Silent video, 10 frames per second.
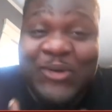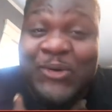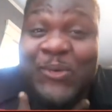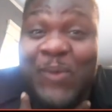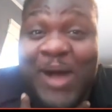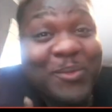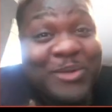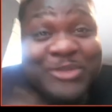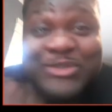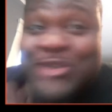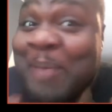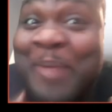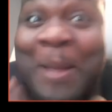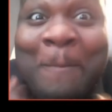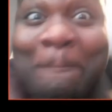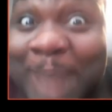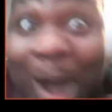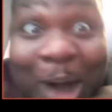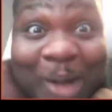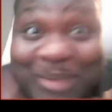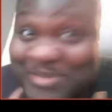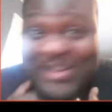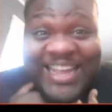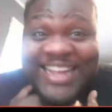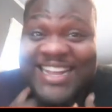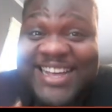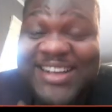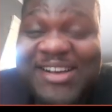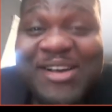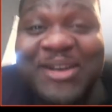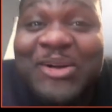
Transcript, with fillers: Guap was dropping bombs nigga.